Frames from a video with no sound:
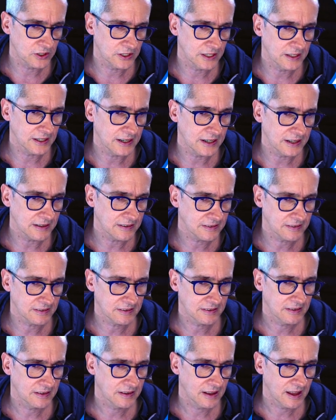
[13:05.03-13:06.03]
that there is
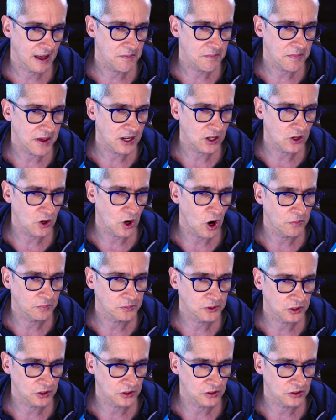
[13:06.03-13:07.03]
a menu
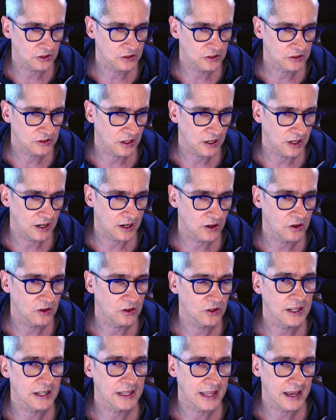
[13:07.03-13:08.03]
option here
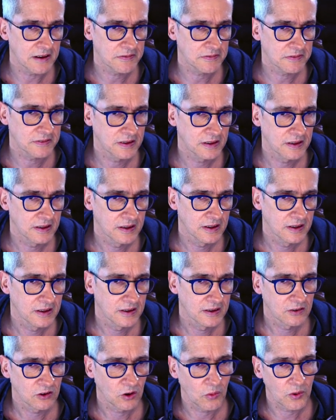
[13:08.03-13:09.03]
on the left.
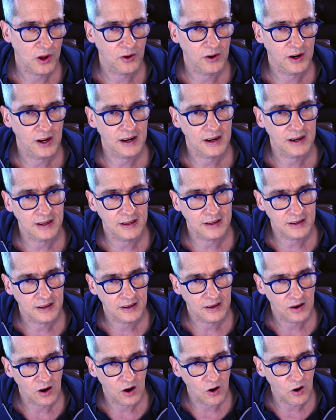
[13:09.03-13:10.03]
So we're gonna click
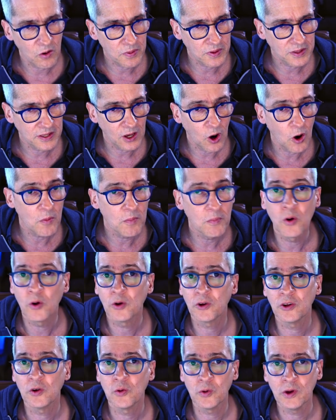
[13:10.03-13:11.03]
open the
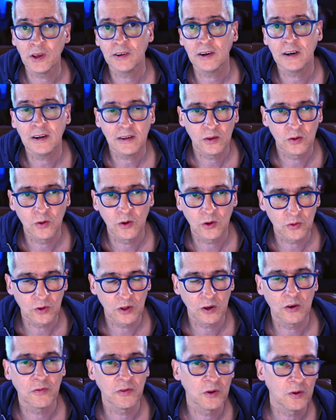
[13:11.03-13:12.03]
onboarding wizard to go to
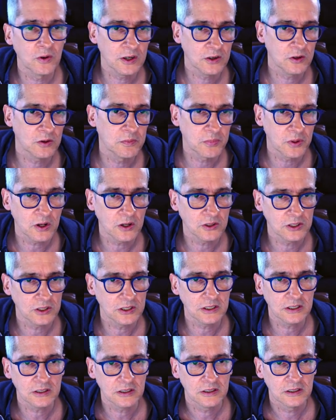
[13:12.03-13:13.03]
the configuration
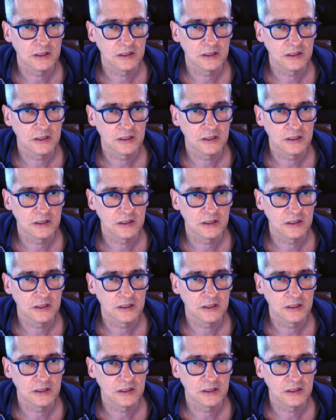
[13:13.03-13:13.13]
process.